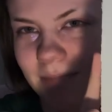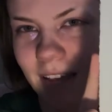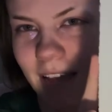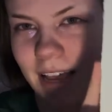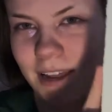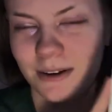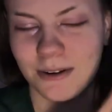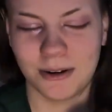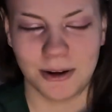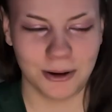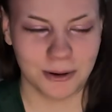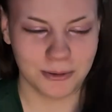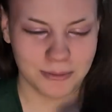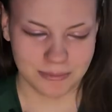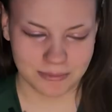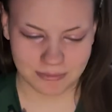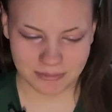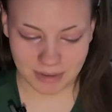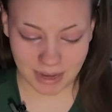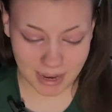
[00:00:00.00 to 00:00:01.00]
I don't know.
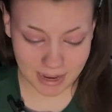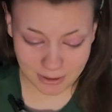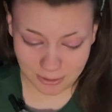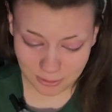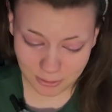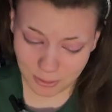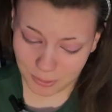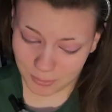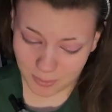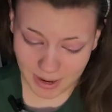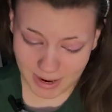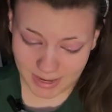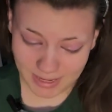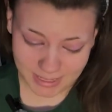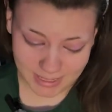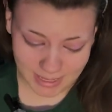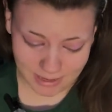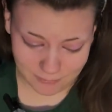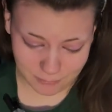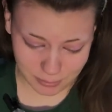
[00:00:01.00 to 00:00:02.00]
I don't know why I
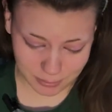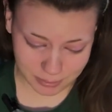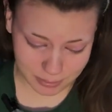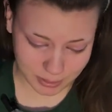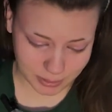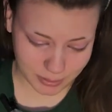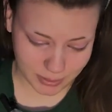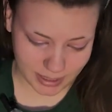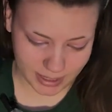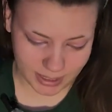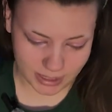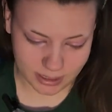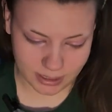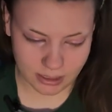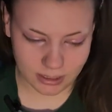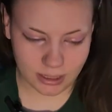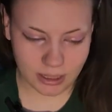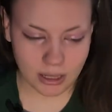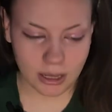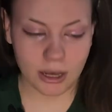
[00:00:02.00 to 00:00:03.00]
gave her blue hair.
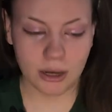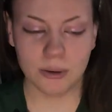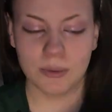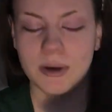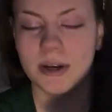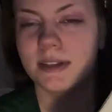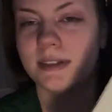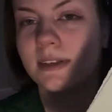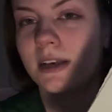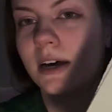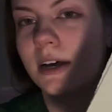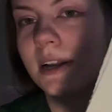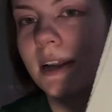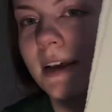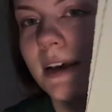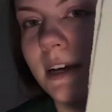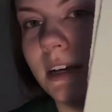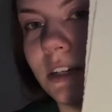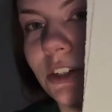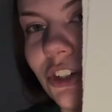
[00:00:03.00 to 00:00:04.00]
Oh, it's got a